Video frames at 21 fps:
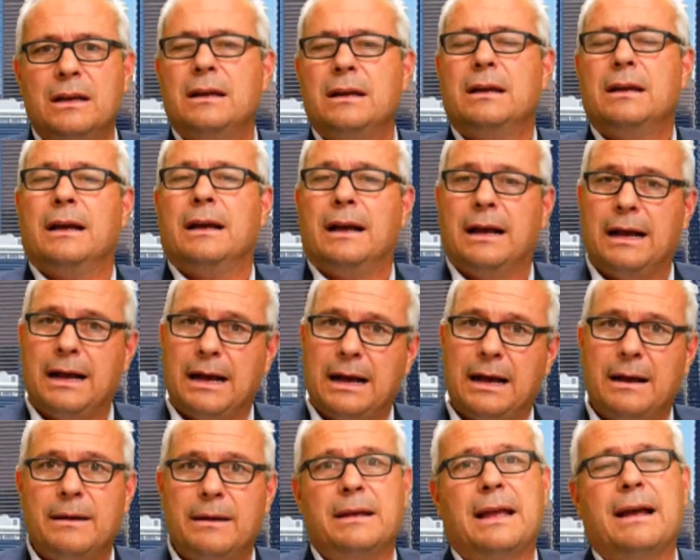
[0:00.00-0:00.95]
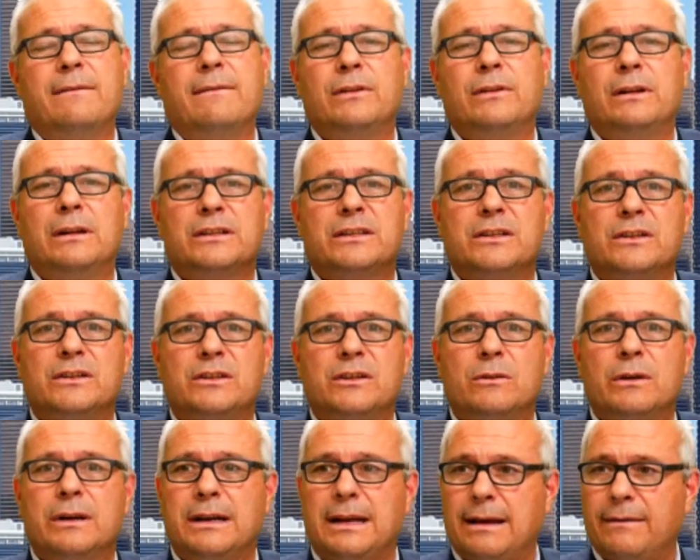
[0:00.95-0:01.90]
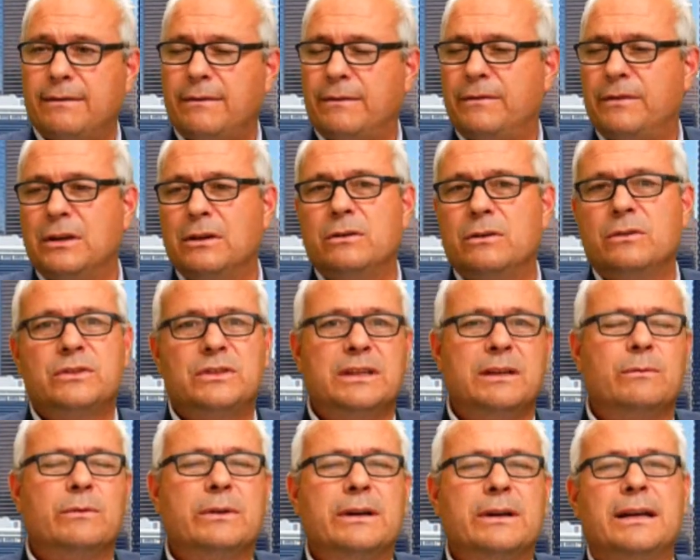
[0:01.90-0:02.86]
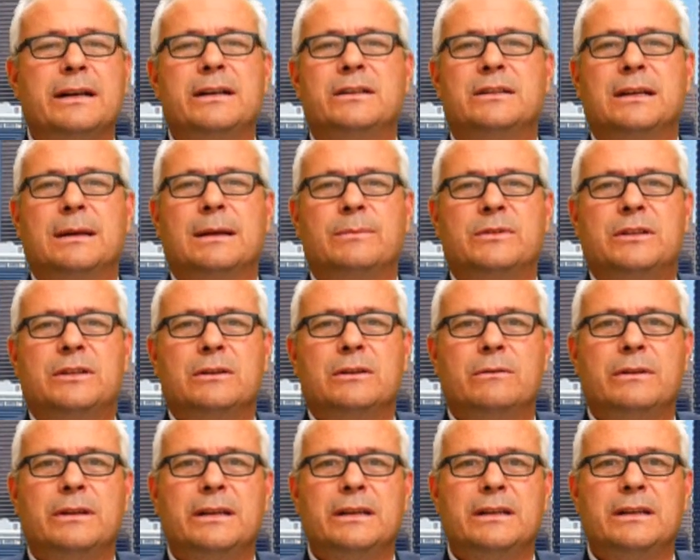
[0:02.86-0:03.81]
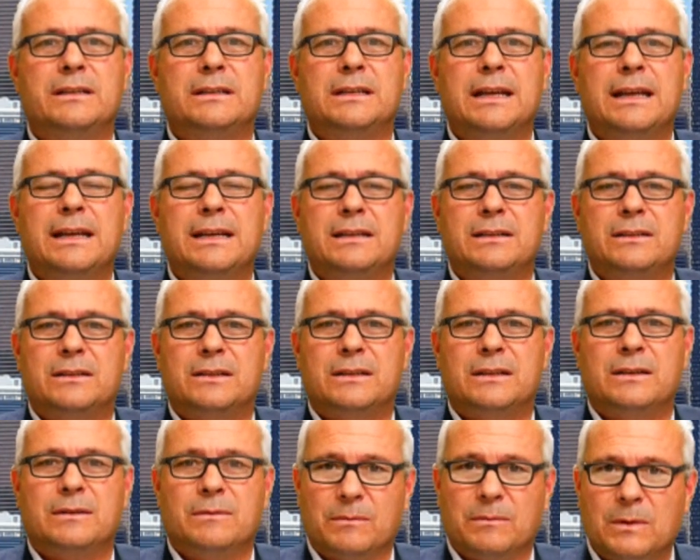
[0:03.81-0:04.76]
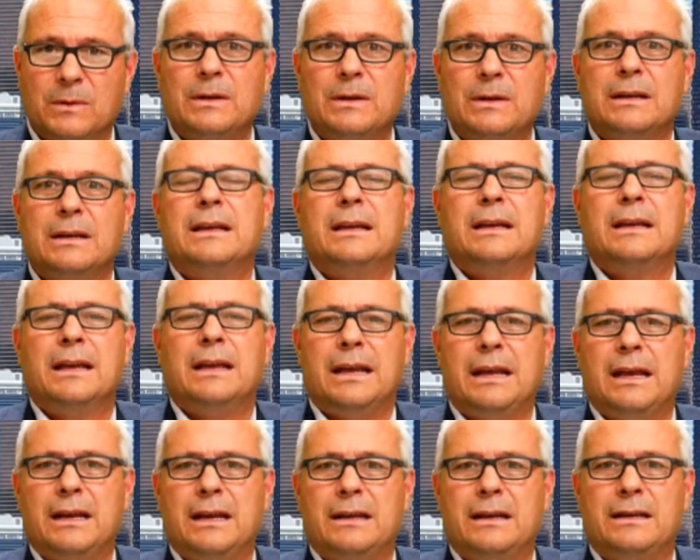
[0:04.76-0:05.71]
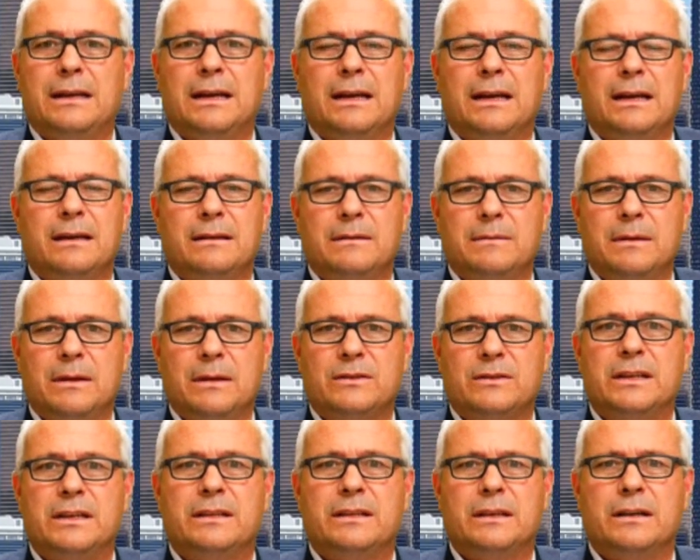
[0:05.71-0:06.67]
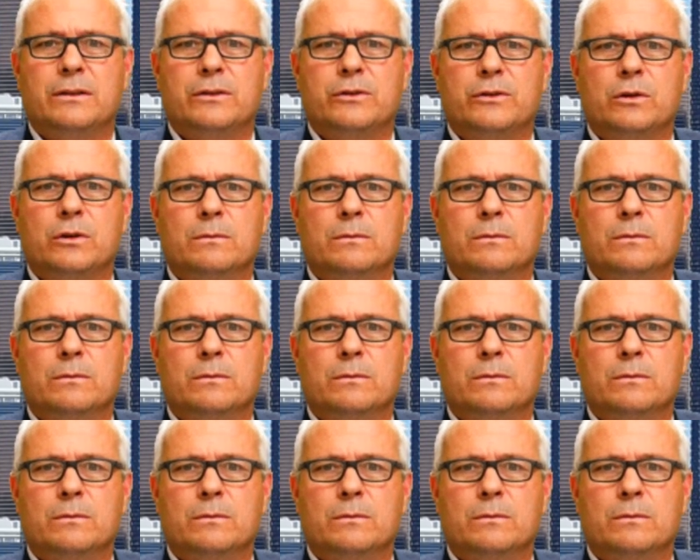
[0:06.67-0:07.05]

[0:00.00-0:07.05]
Have a listen to it, have a view, see what Eddie's up to these days, and I'll see you at the end of the show.